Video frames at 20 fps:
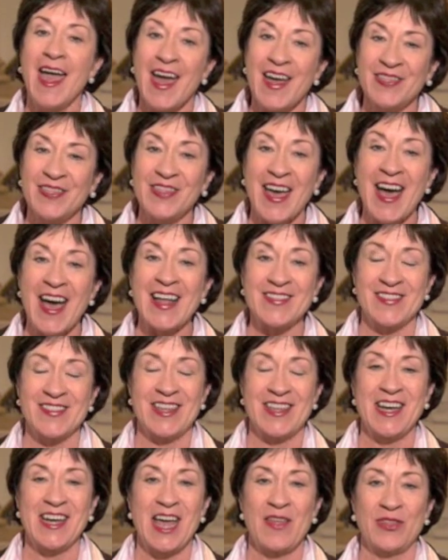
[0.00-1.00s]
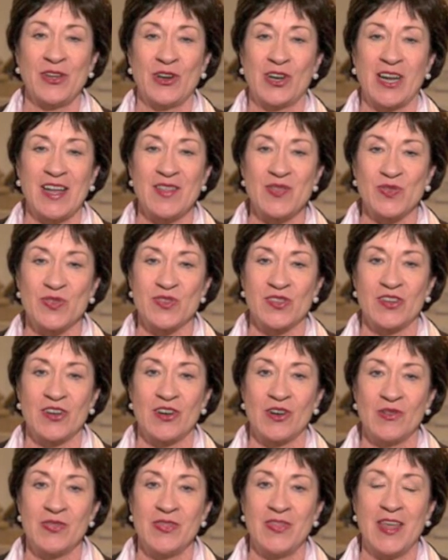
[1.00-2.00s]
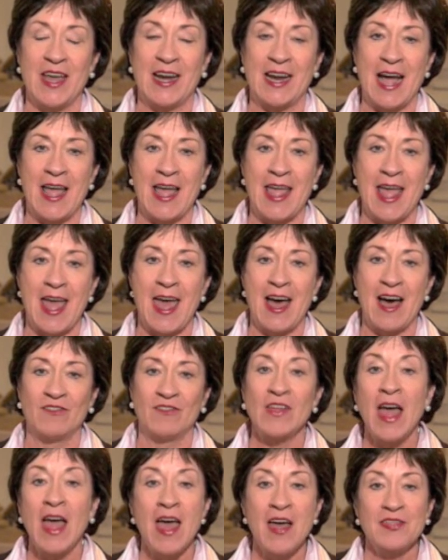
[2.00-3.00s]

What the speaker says: And that's another concern that I have.